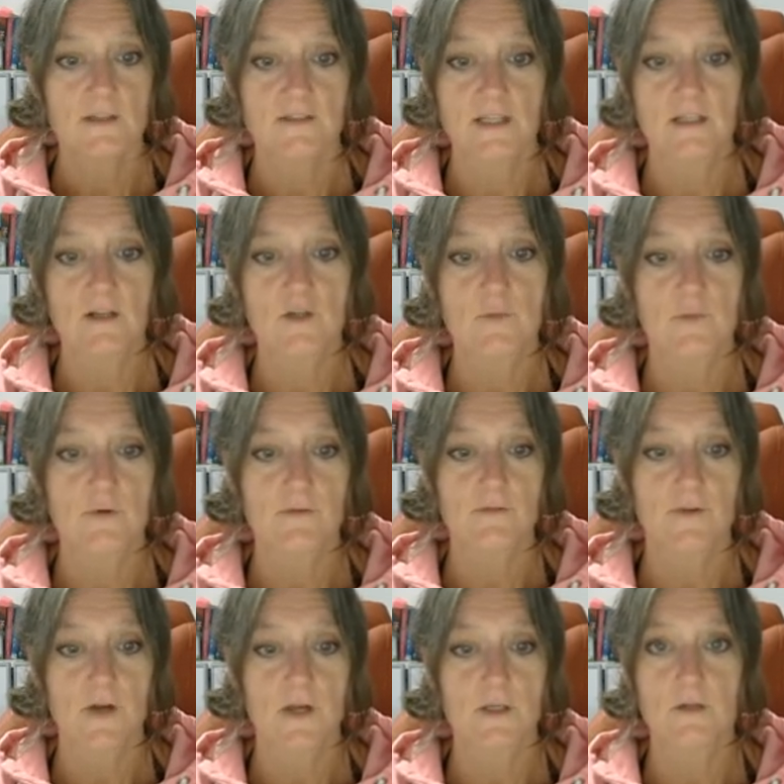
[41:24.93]
Then I'd
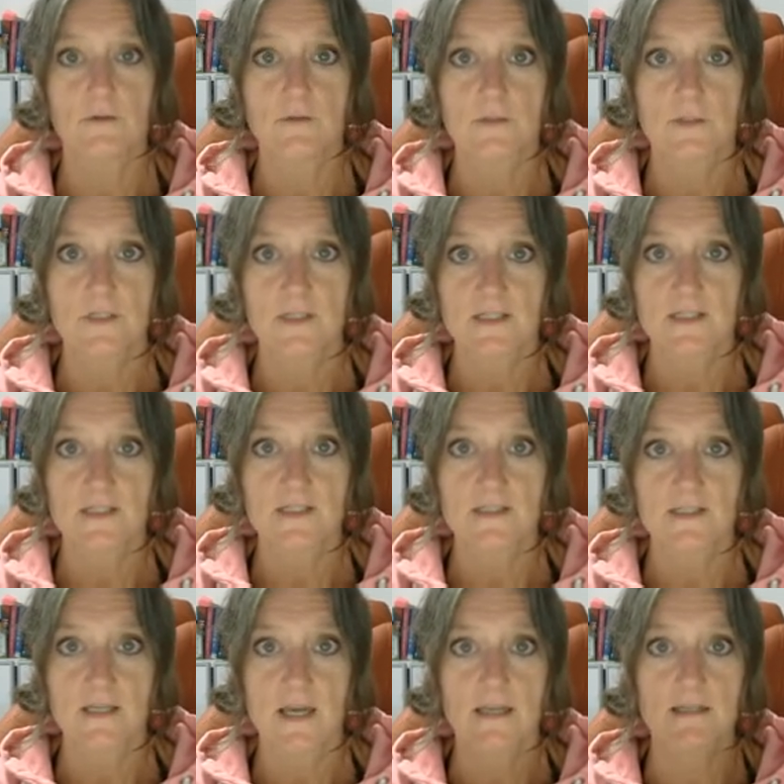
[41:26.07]
prefer you to
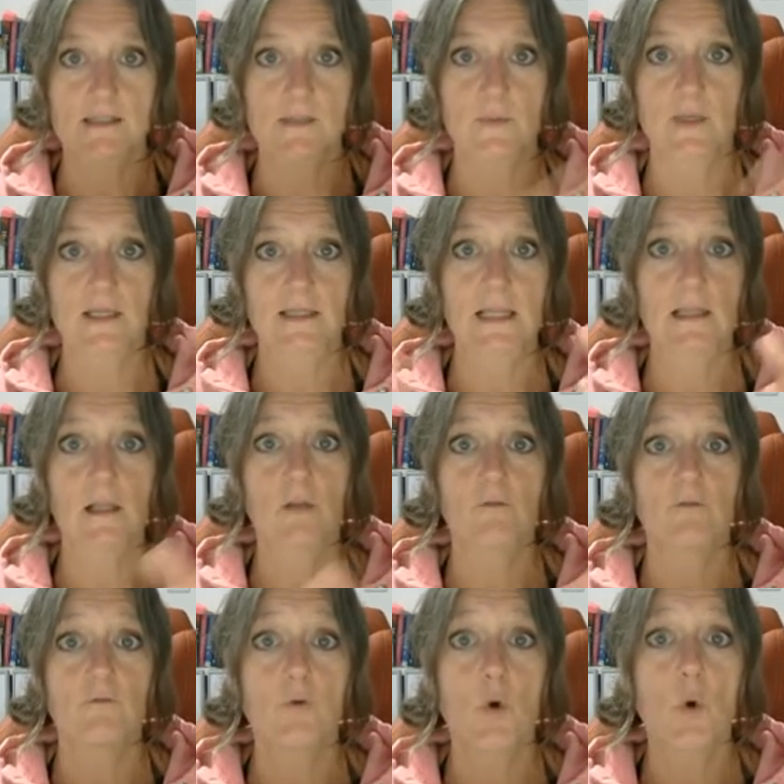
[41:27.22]
stay. So we get a little
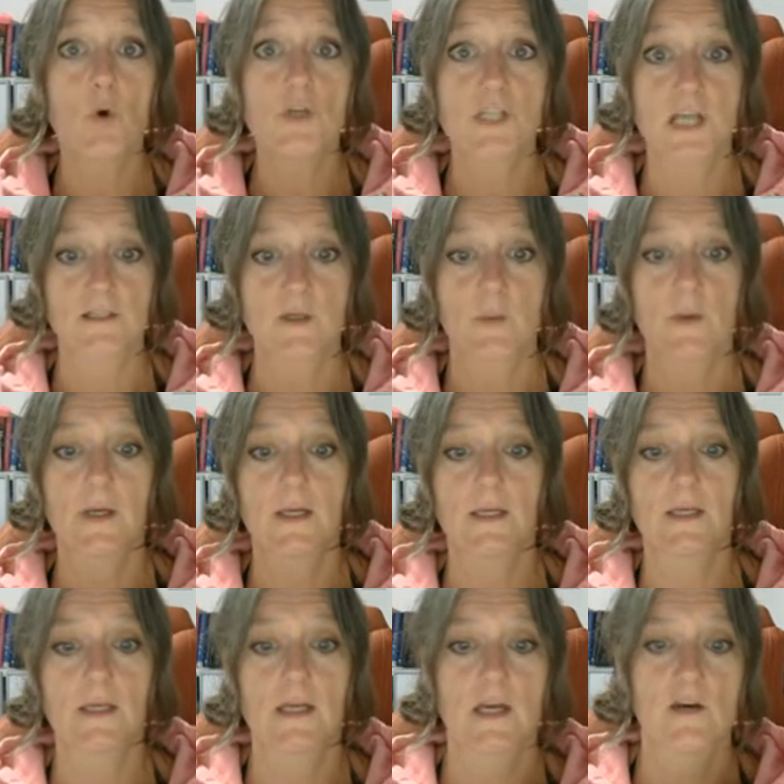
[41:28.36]
foreshadowing
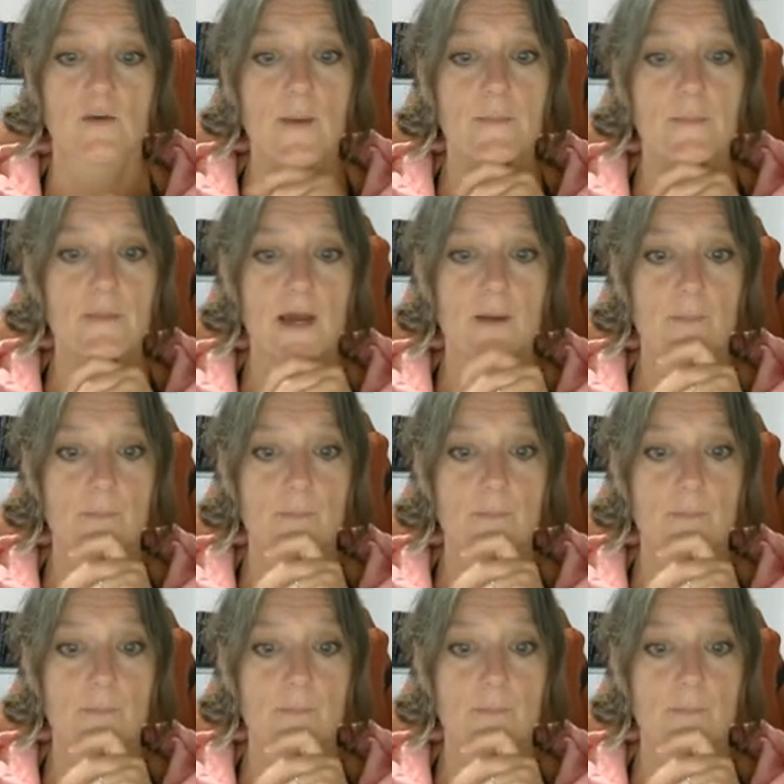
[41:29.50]
here. Remember that